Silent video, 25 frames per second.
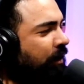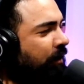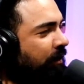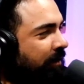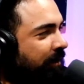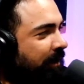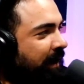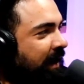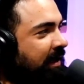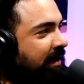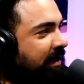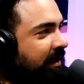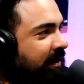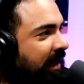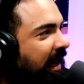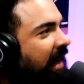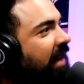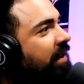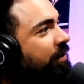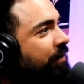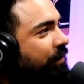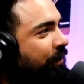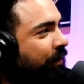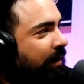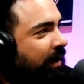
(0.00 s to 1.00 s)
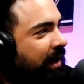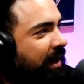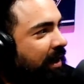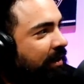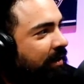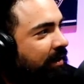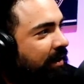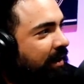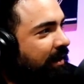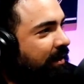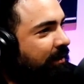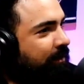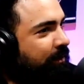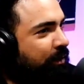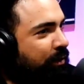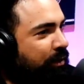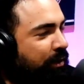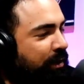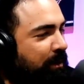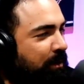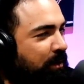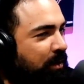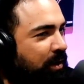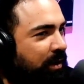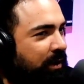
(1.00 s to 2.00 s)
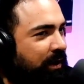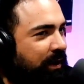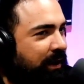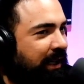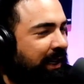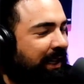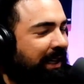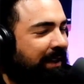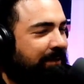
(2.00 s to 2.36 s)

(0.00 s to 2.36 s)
I go in phases. I had short hair, now I'm growing a mullet.